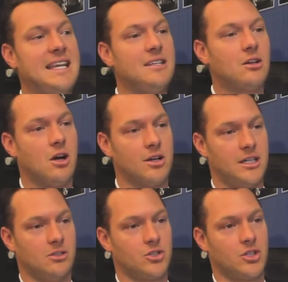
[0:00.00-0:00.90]
into car
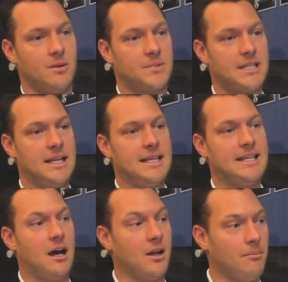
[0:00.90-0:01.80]
dealerships
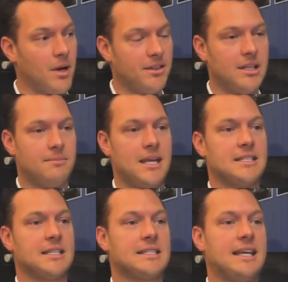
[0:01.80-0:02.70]
on a monthly
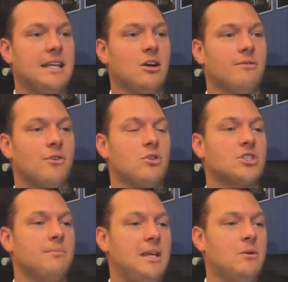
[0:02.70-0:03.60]
basis, getting our folks
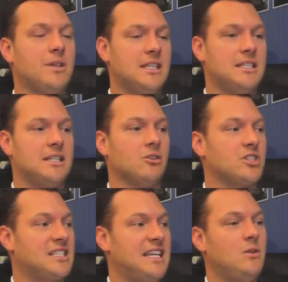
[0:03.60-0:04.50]
to meet with these
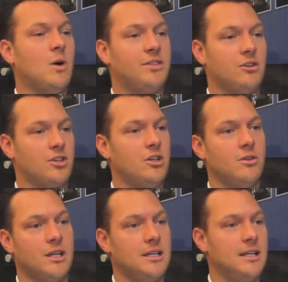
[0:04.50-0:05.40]
dealers, seeing what they're
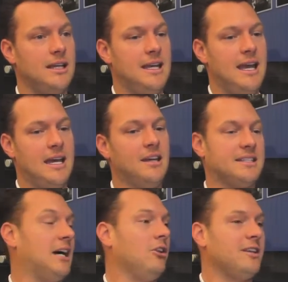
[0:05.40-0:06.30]
doing, and not
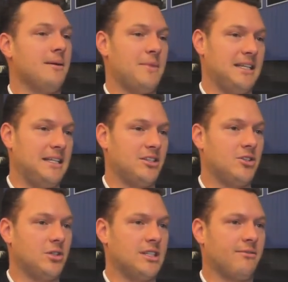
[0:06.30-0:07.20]
telling them they need to
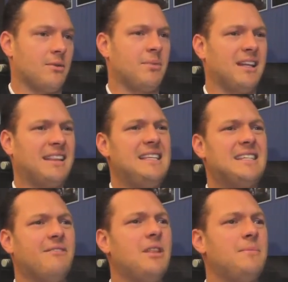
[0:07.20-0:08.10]
do it different, but at least
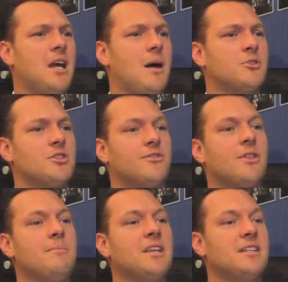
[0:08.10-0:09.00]
give them the options for
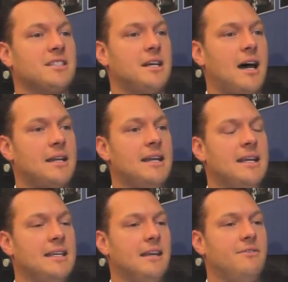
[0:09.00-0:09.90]
them to decide,
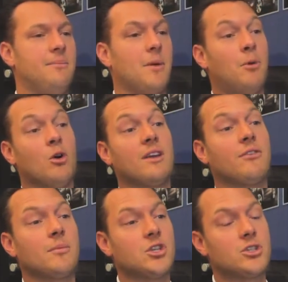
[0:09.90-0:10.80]
give them the Polk
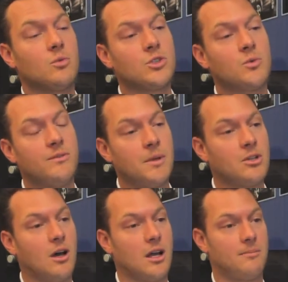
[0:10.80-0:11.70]
information, which we've been
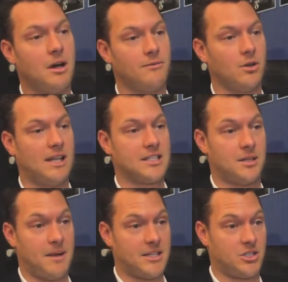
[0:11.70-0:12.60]
talking about for
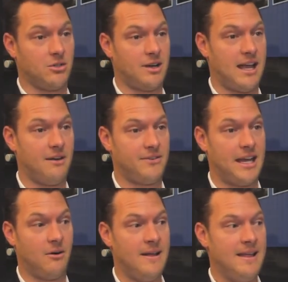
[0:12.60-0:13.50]
the past year and a half
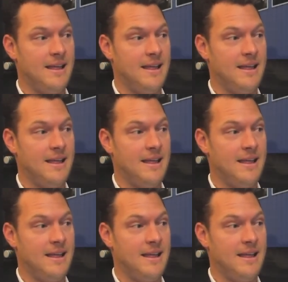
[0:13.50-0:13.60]
now.